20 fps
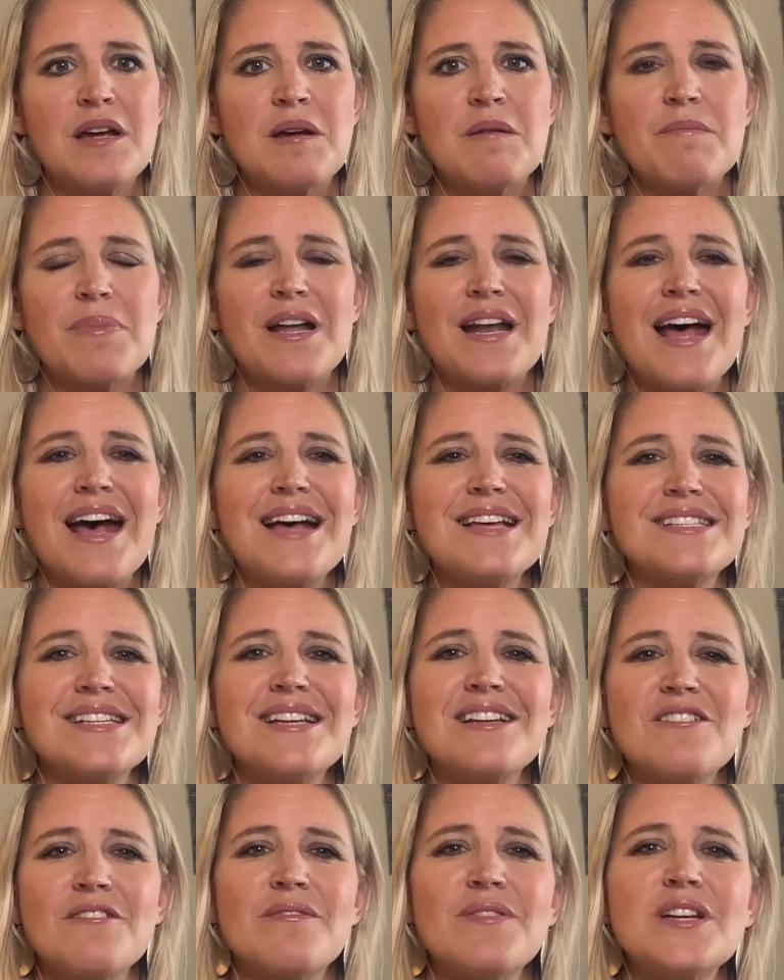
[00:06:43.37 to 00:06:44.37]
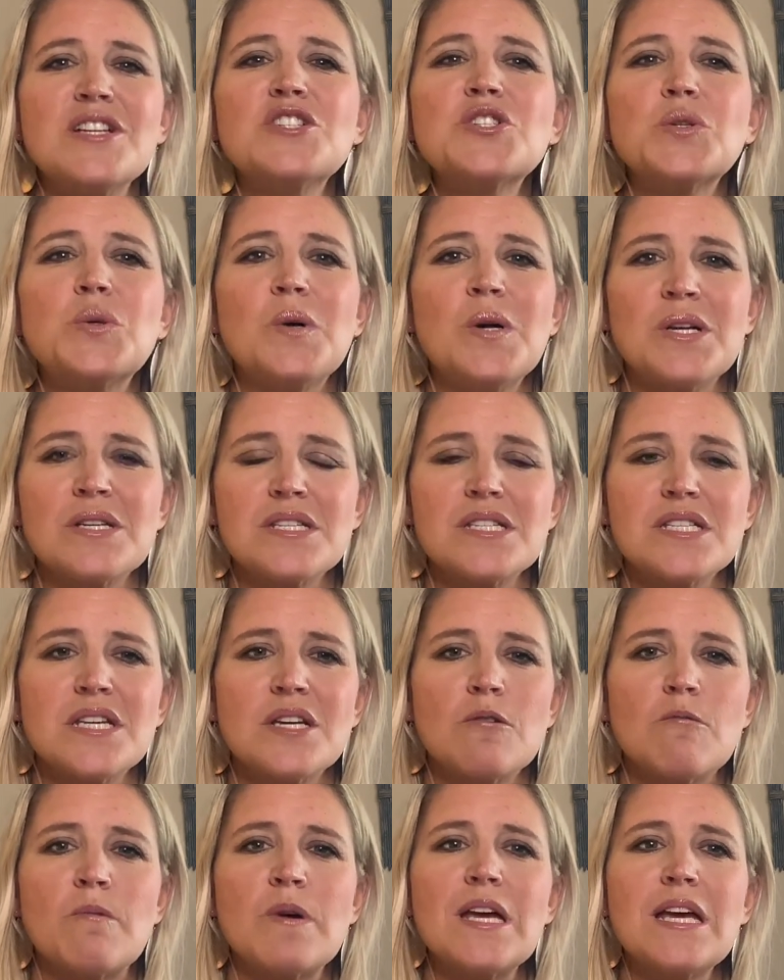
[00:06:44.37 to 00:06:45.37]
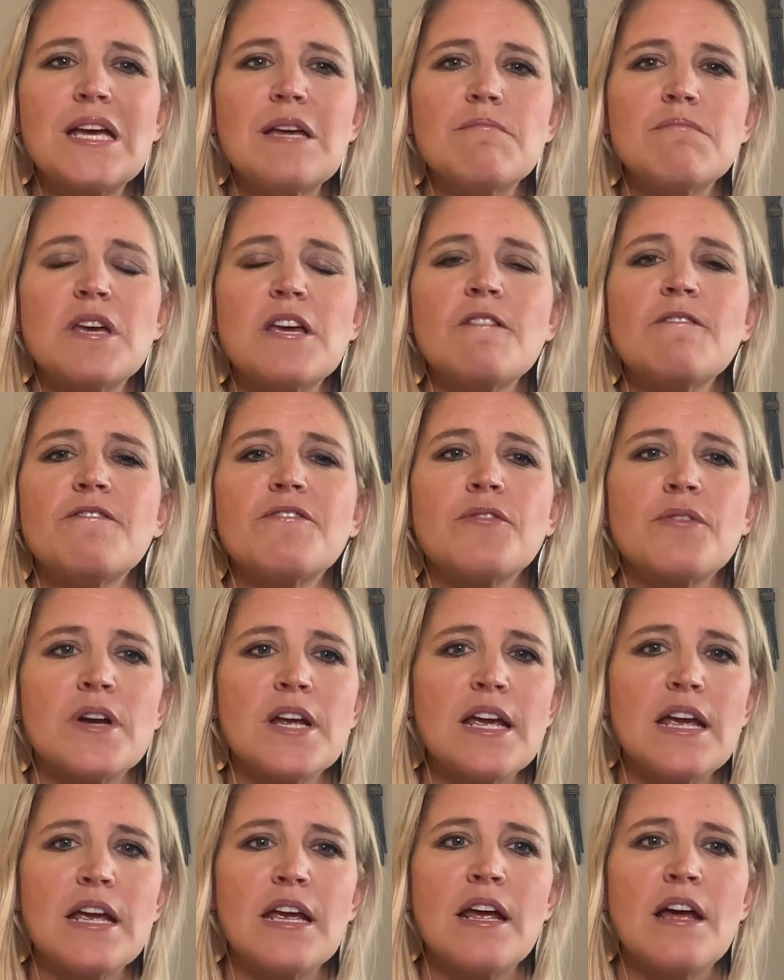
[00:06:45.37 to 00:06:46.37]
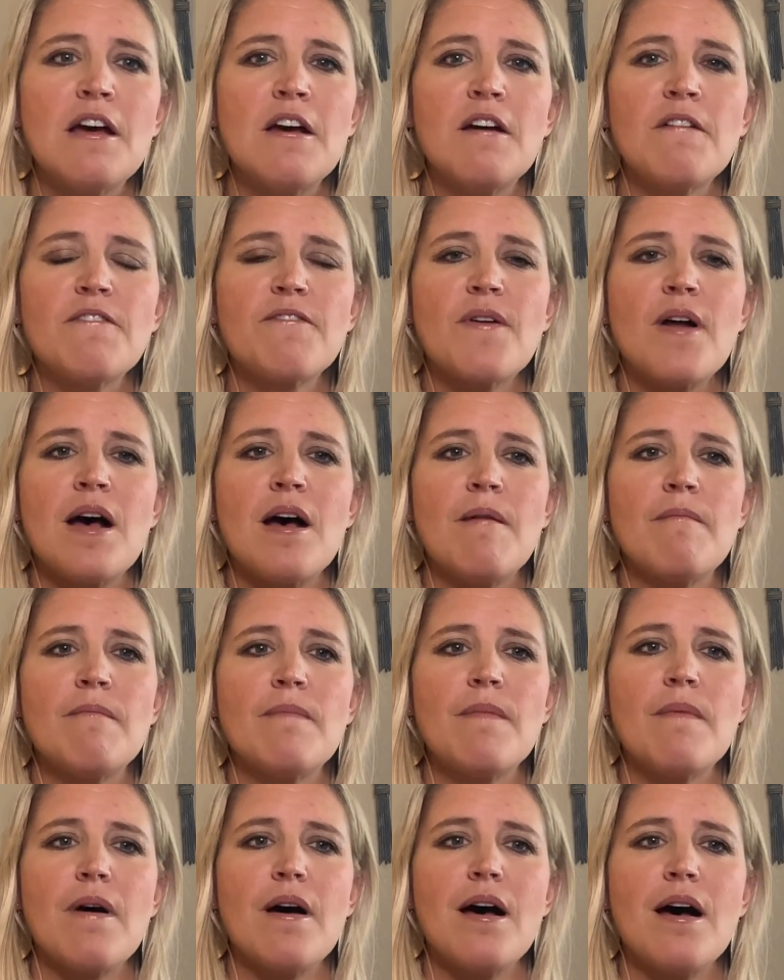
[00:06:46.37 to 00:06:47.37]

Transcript: But as individuals, we can be free from,